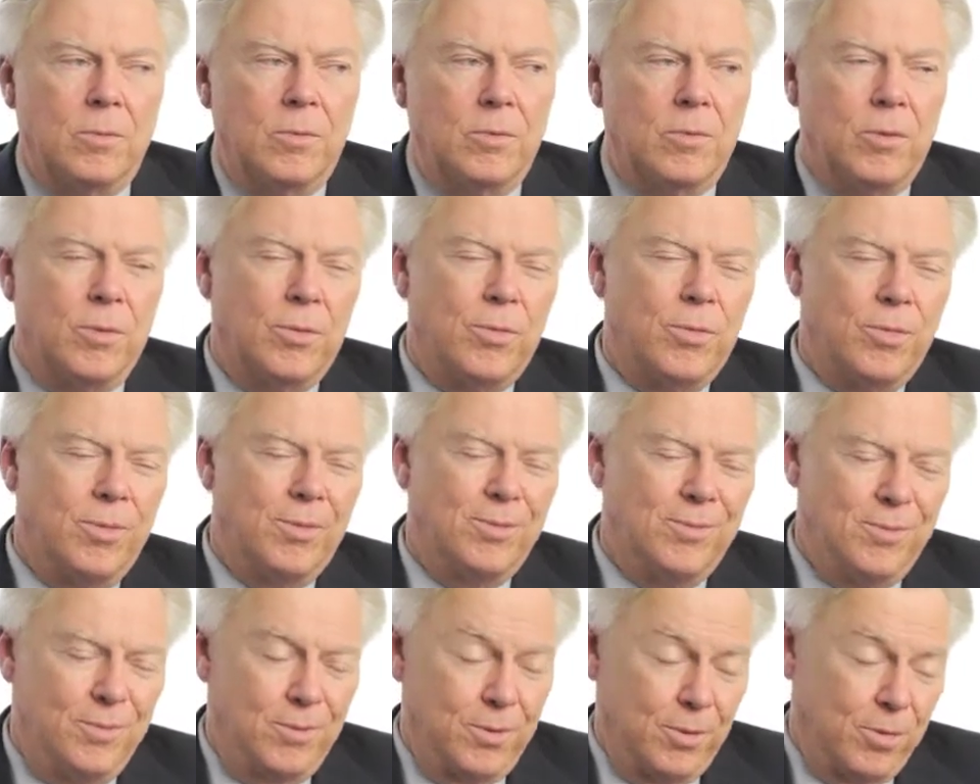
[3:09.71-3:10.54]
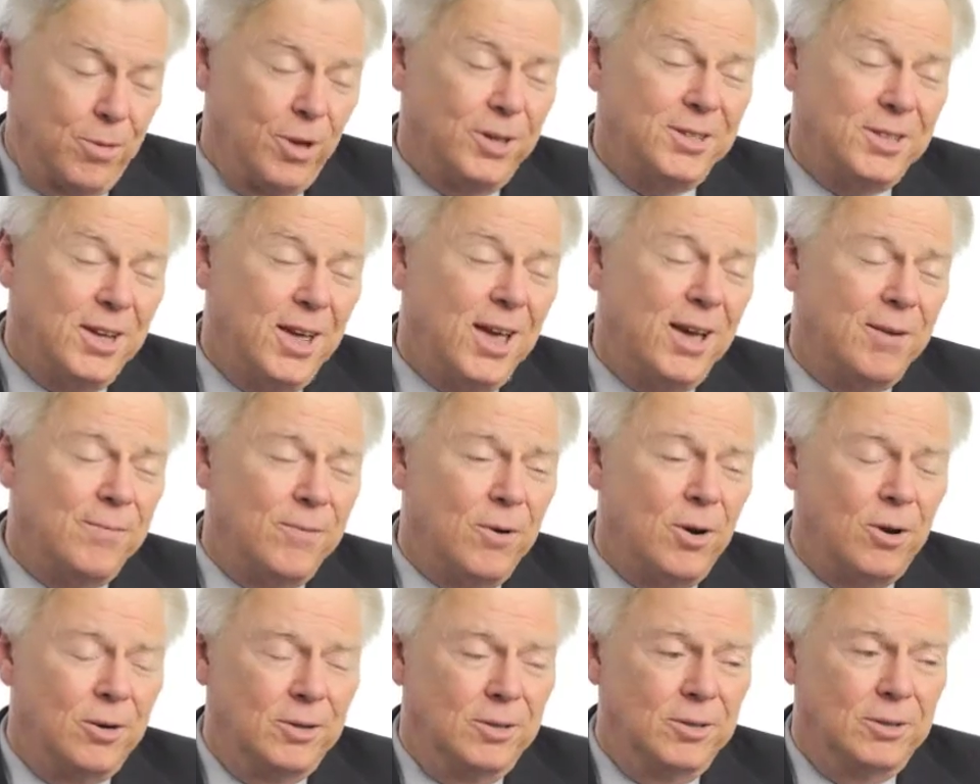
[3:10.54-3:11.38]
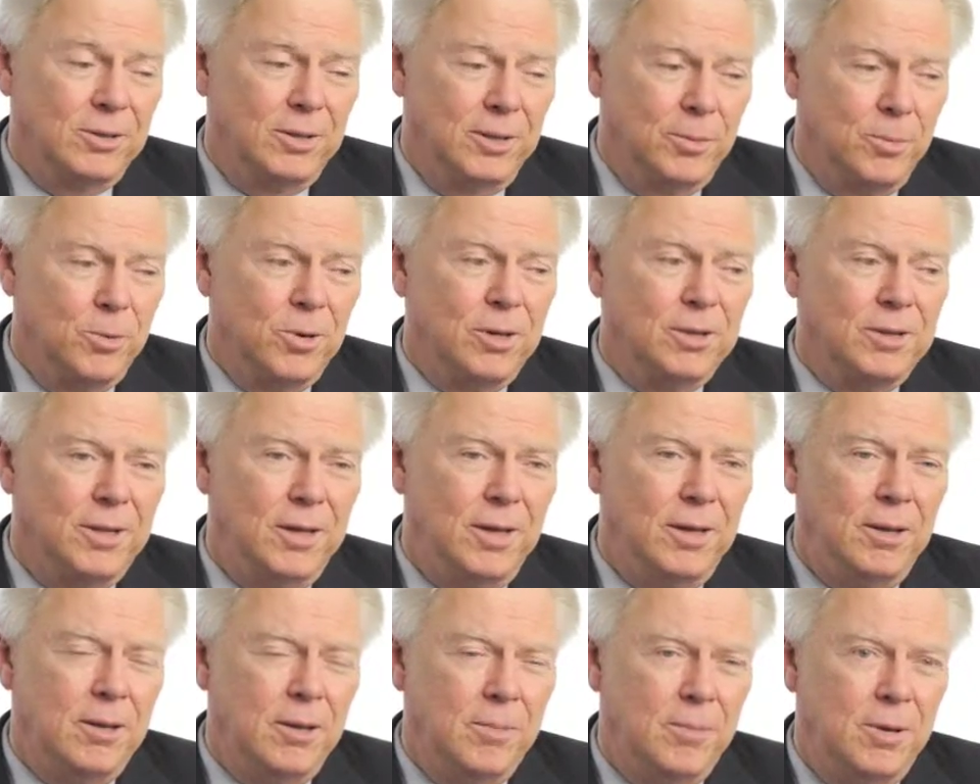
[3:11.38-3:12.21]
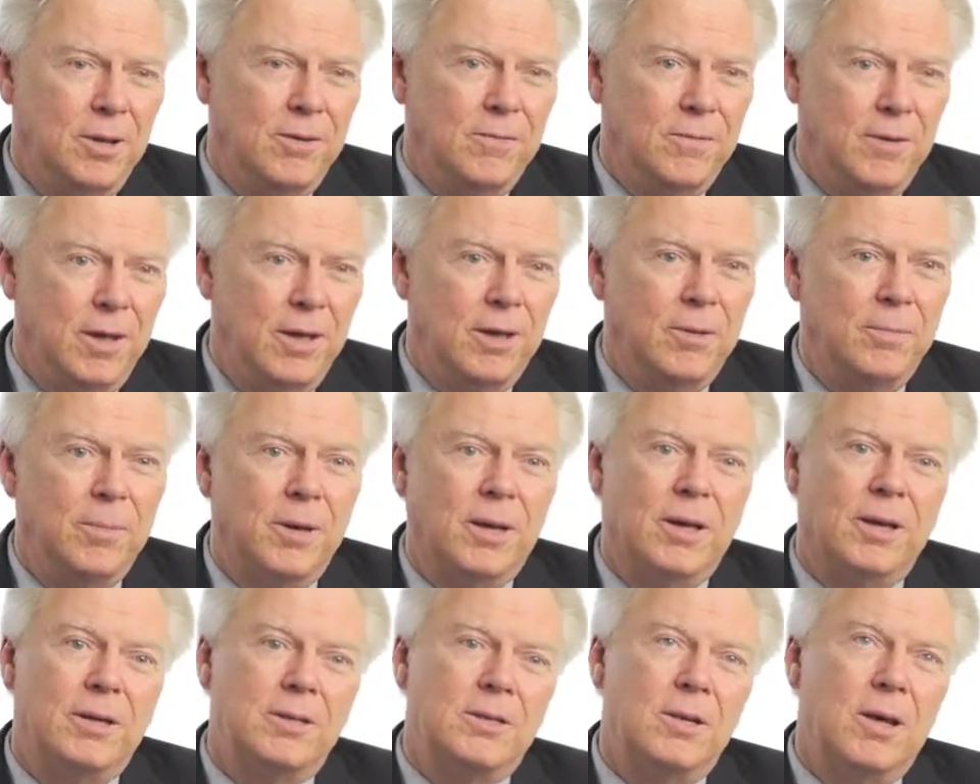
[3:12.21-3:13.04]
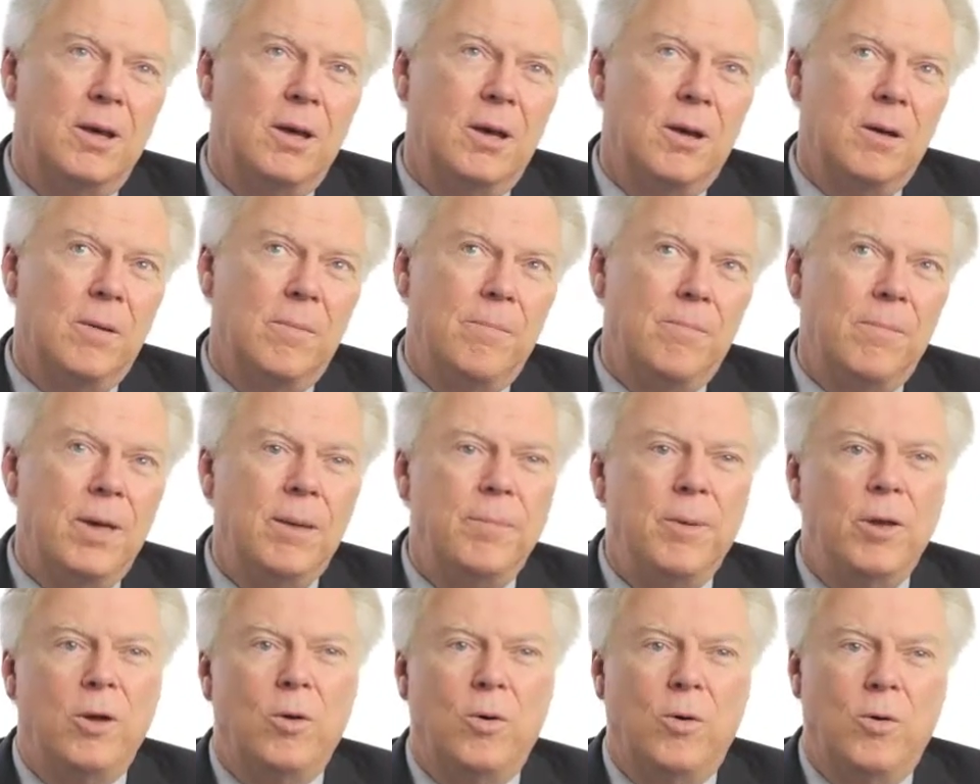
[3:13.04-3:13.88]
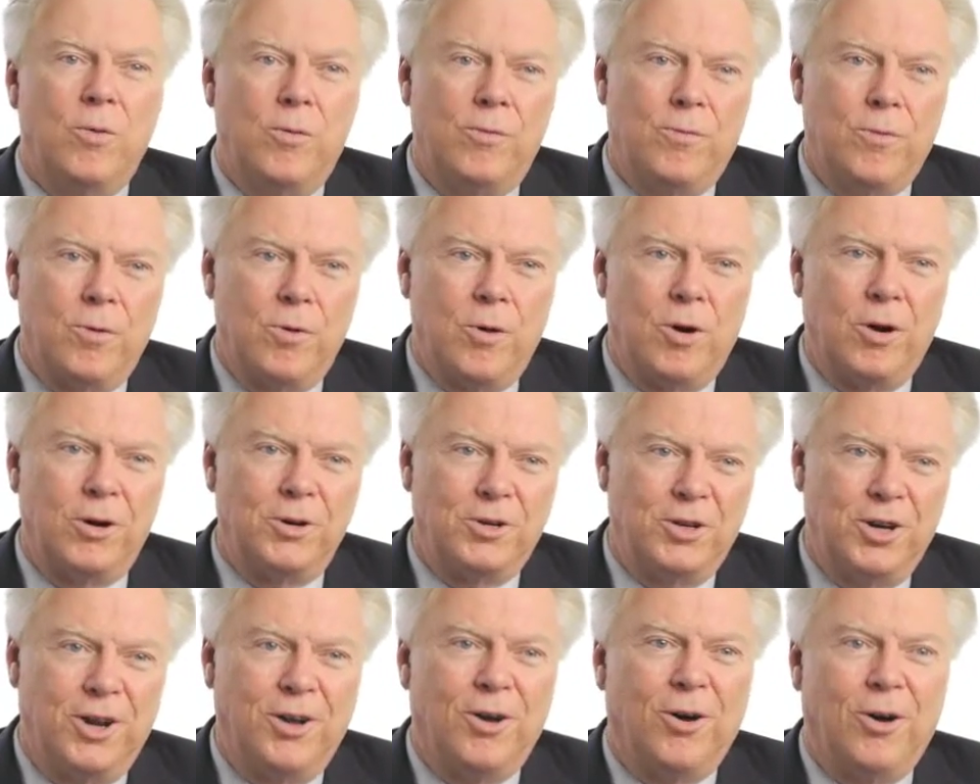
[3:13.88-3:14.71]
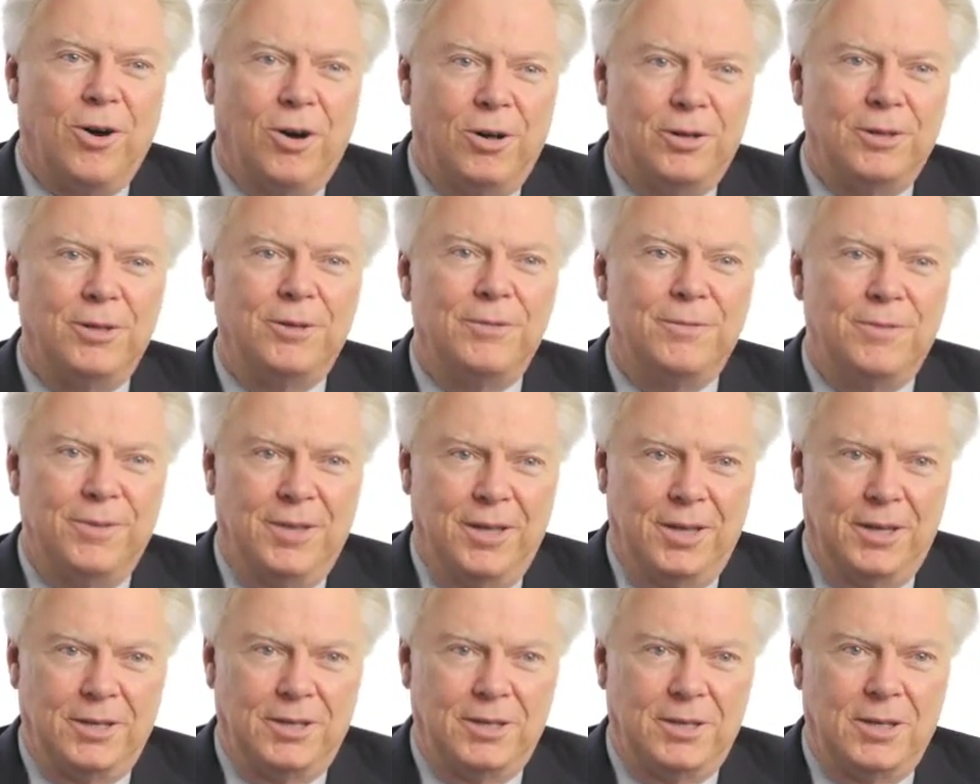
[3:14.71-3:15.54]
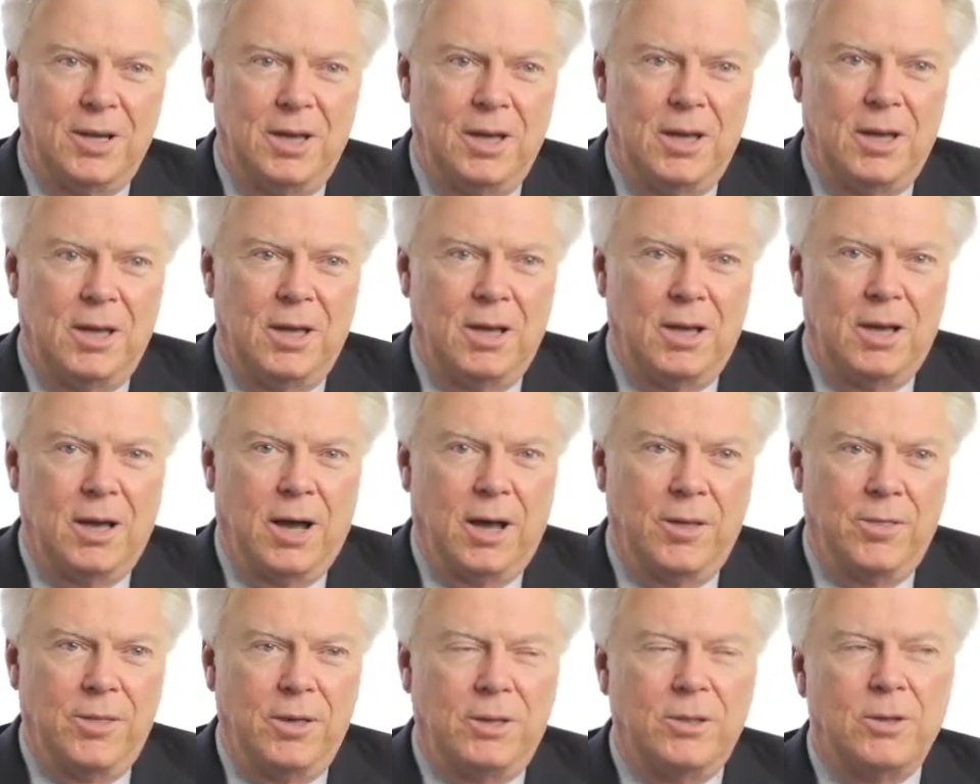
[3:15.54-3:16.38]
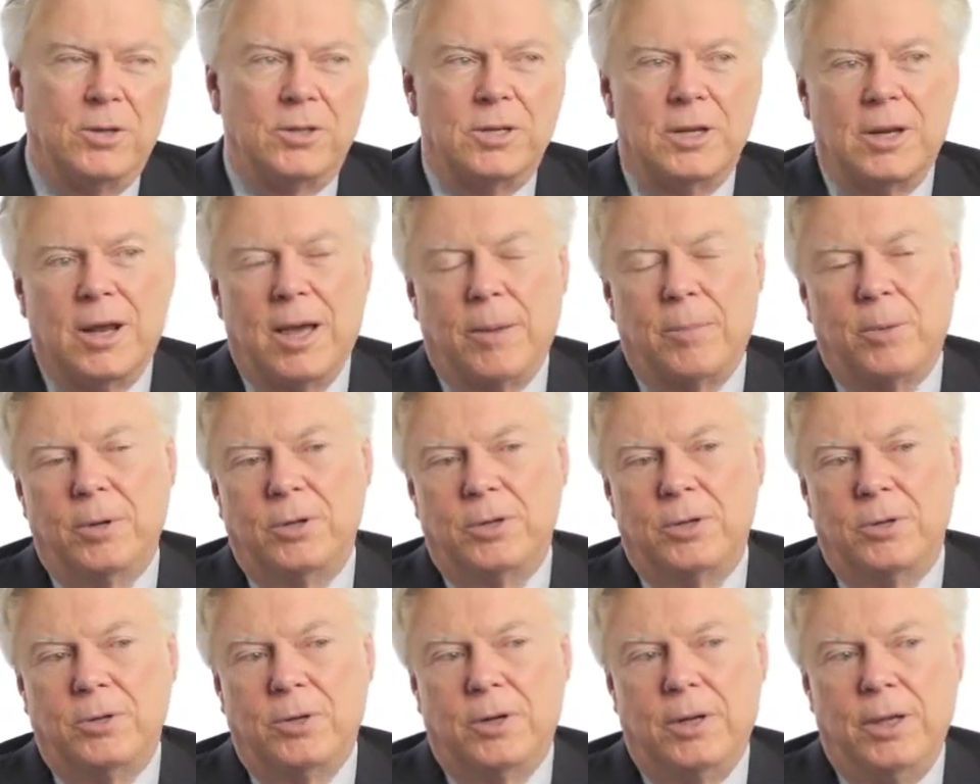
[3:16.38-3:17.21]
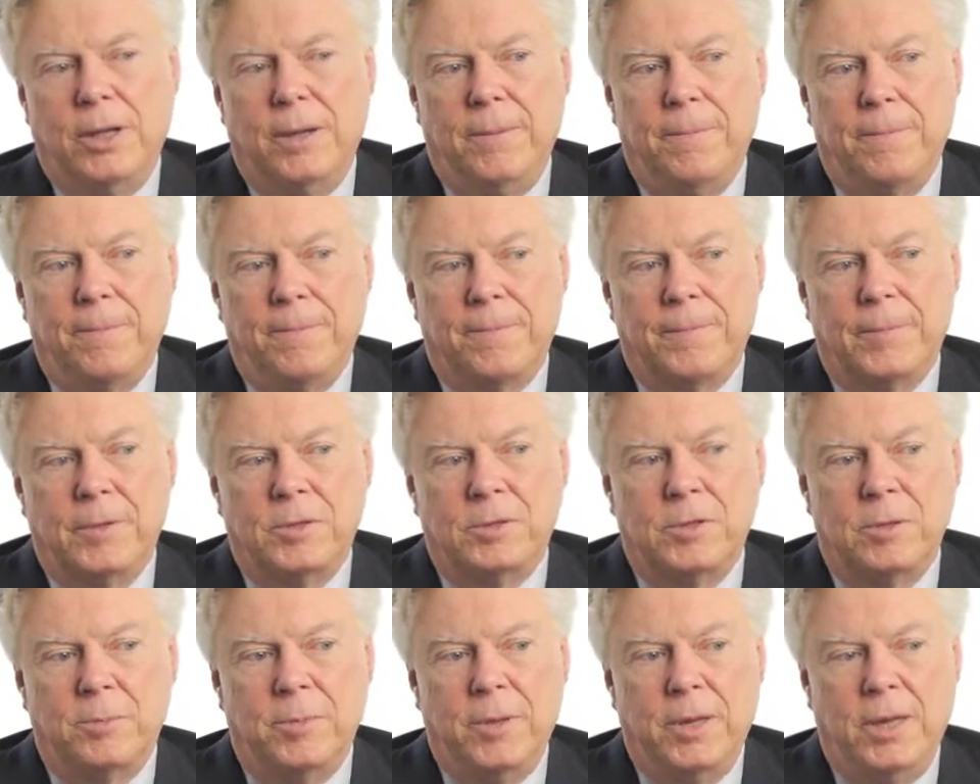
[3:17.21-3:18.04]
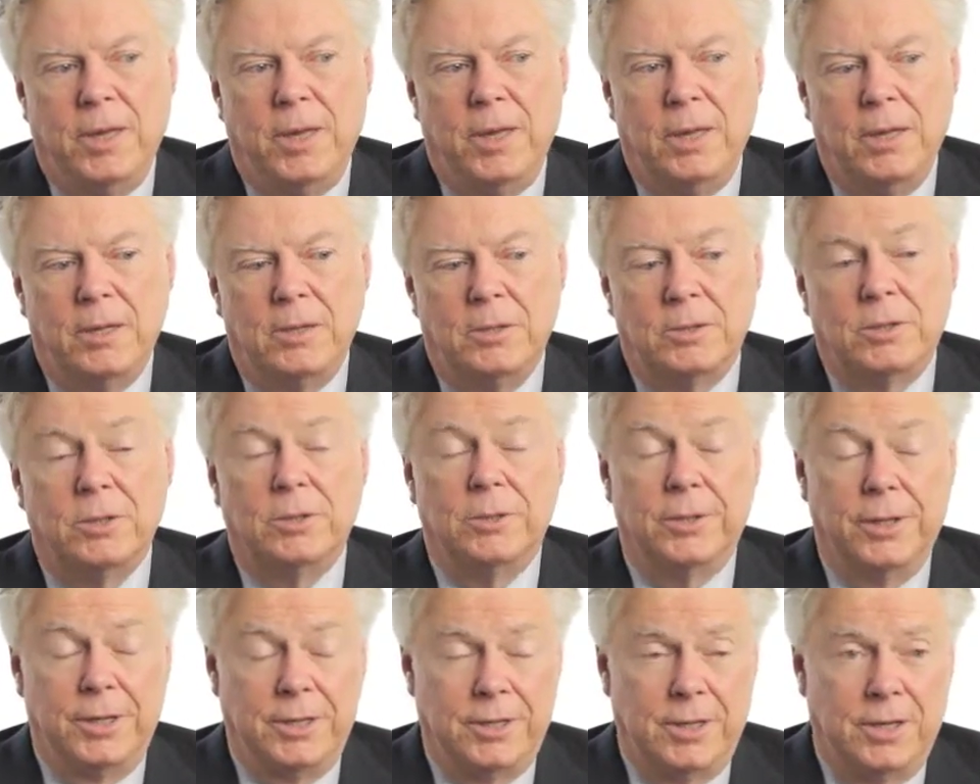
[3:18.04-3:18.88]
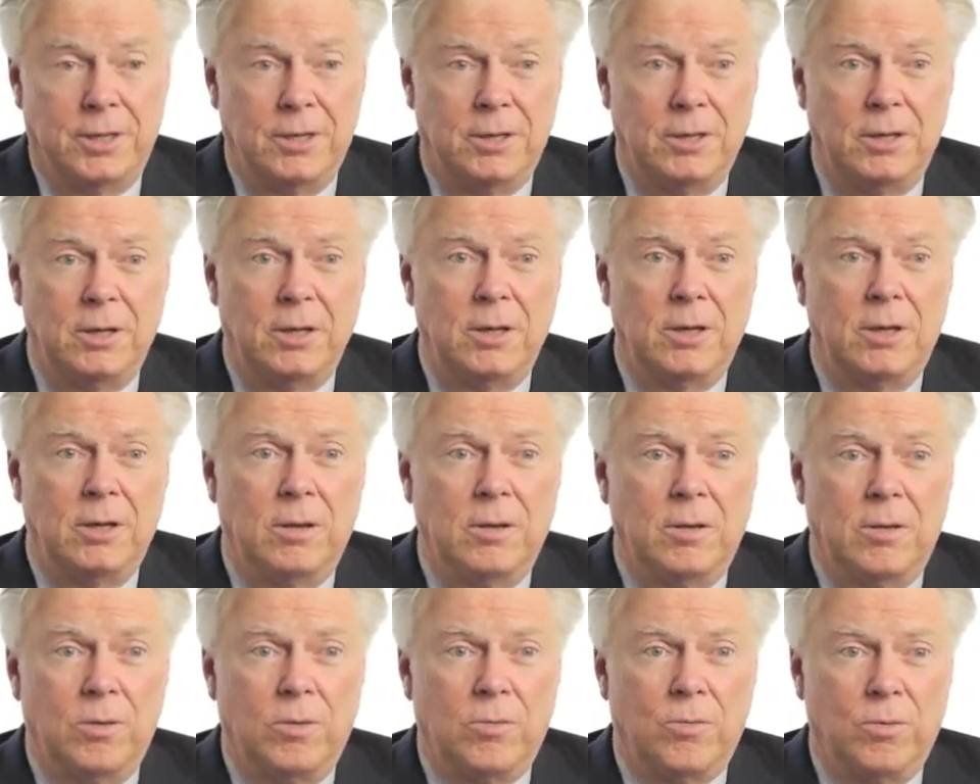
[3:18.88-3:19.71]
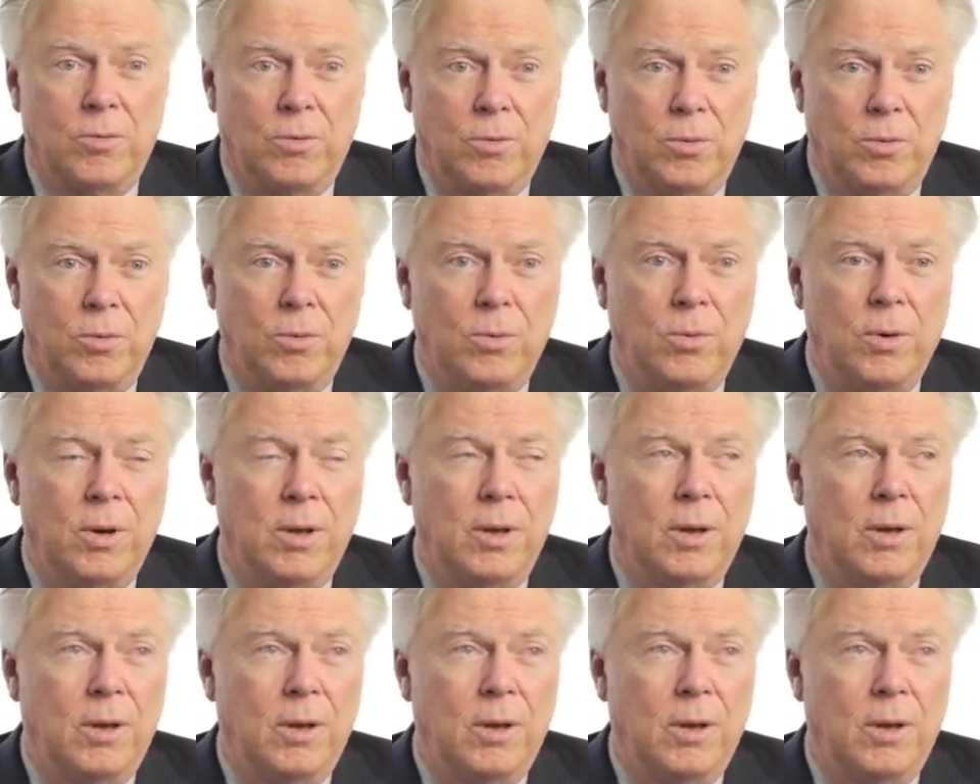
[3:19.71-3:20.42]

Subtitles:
The thoughts I have are deliberately a bit vague because maybe overarching all of this, I think there's an opportunity to listen through